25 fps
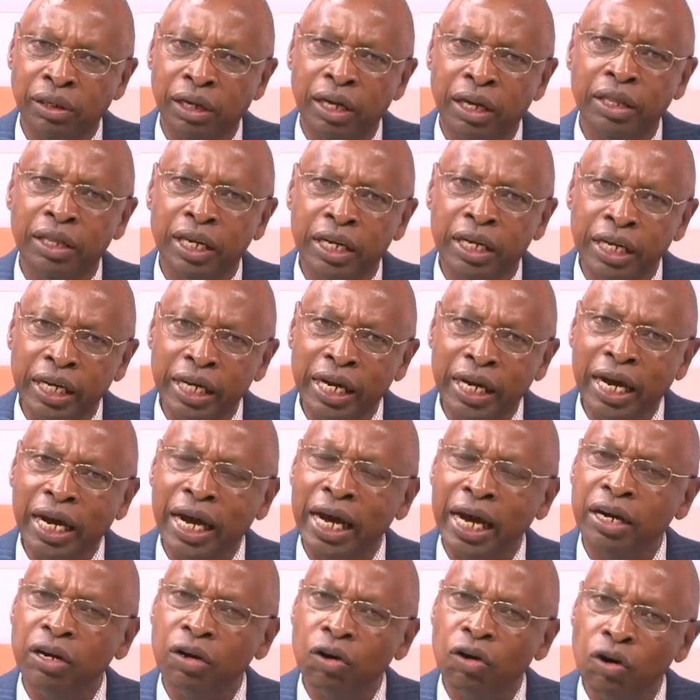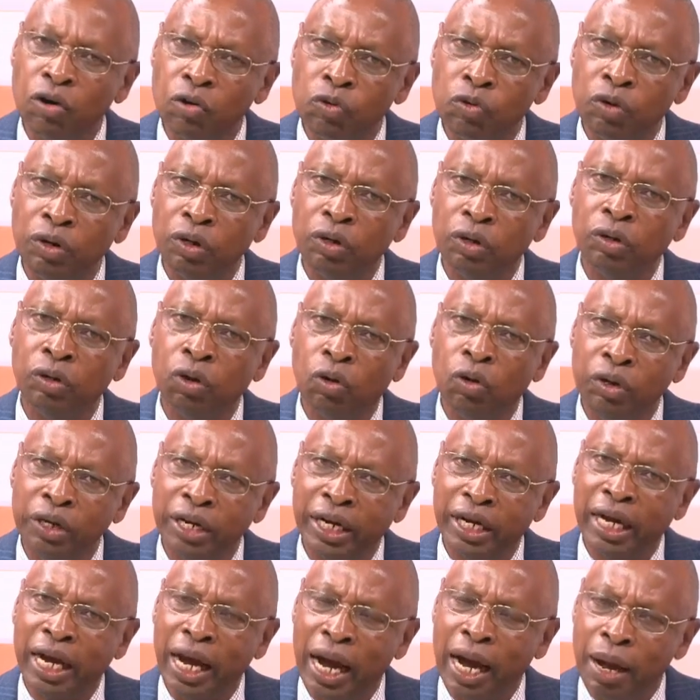And the data can
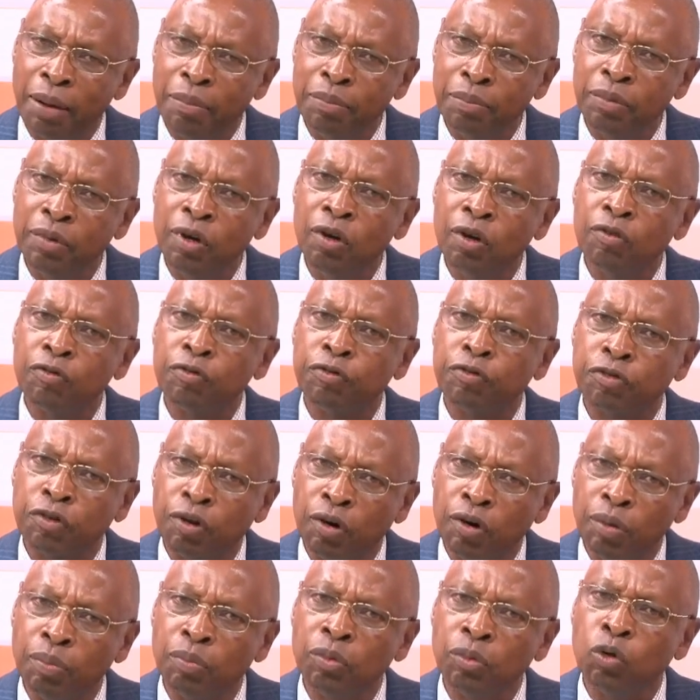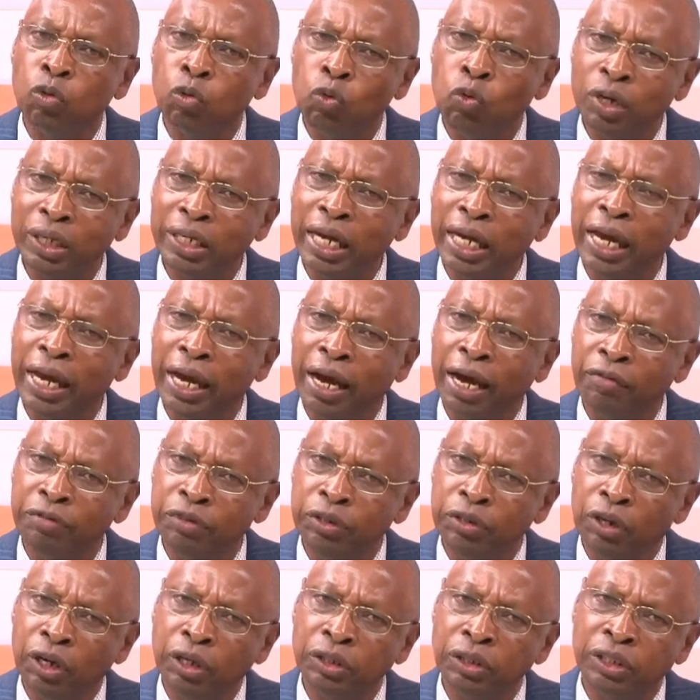only come from what I
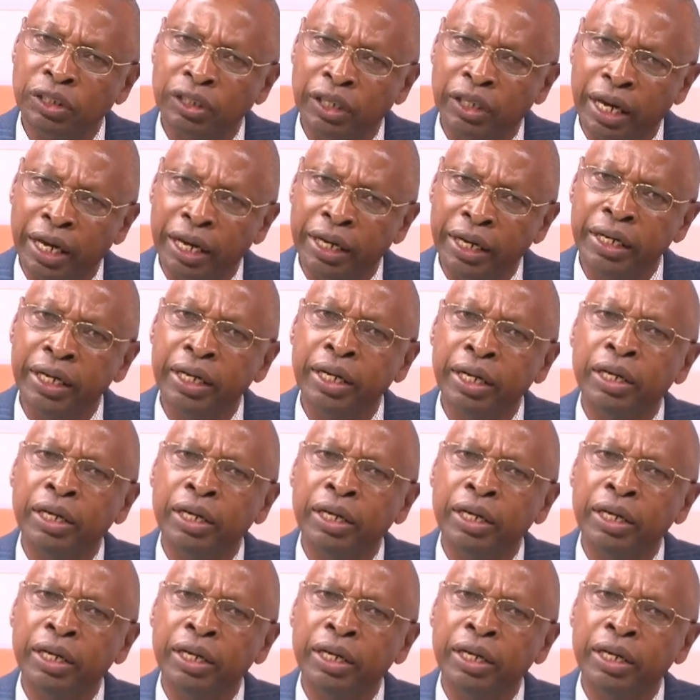have just said,